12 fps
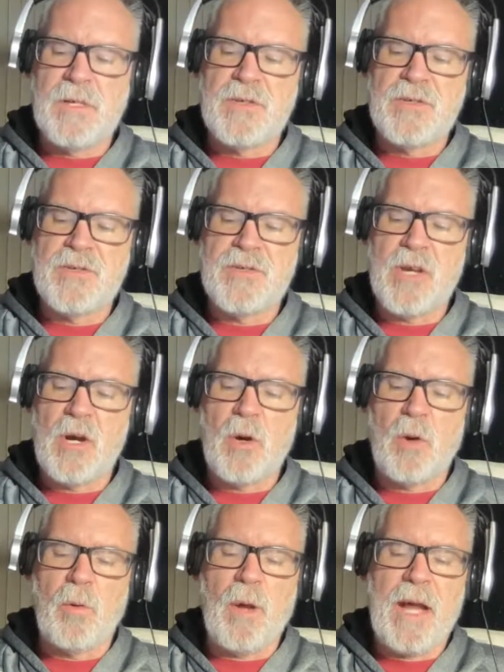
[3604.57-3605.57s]

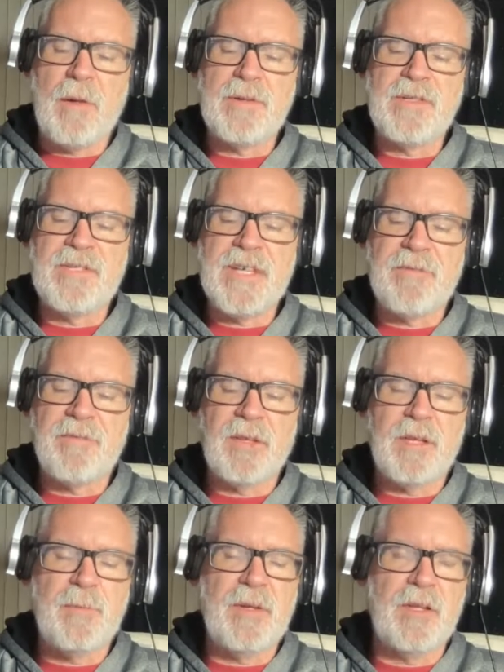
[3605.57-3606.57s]
So I would
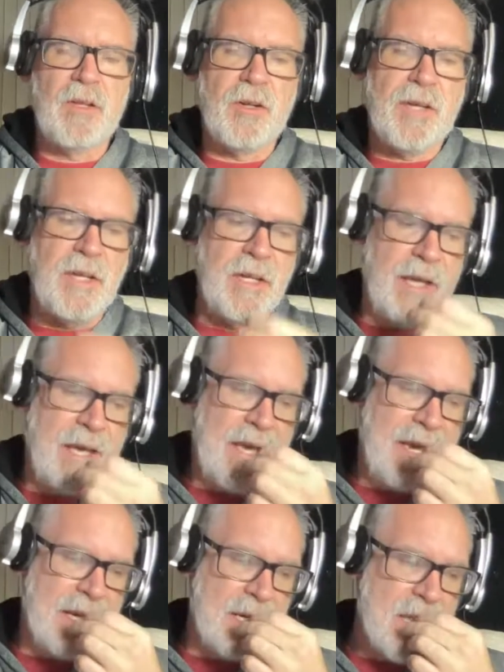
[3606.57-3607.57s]
definitely be looking
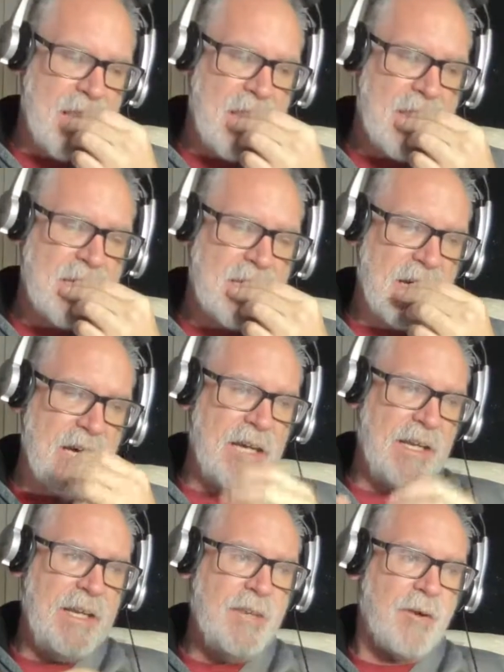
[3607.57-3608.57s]
at
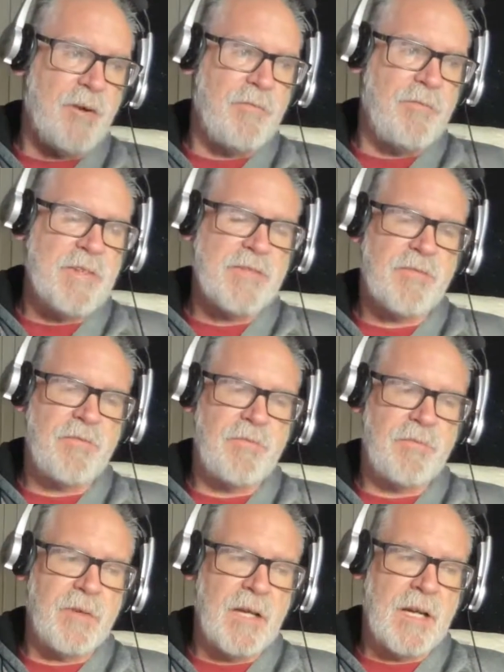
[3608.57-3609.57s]
either
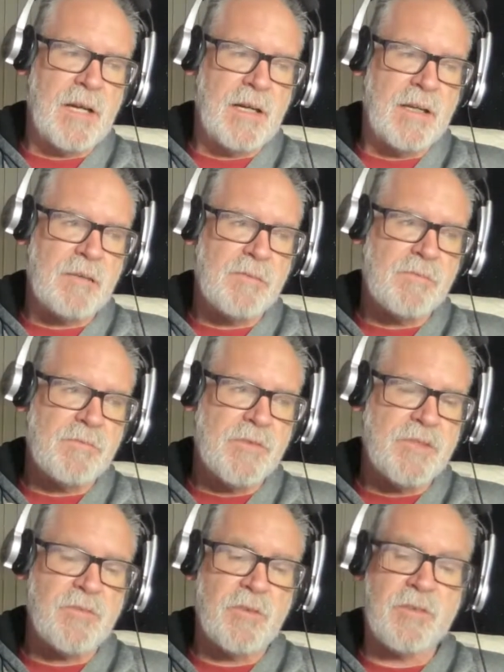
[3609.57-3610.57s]

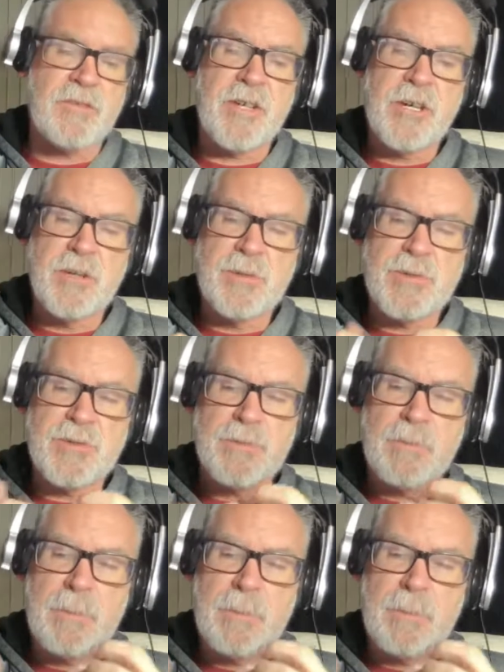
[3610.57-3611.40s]
Fistful of Toes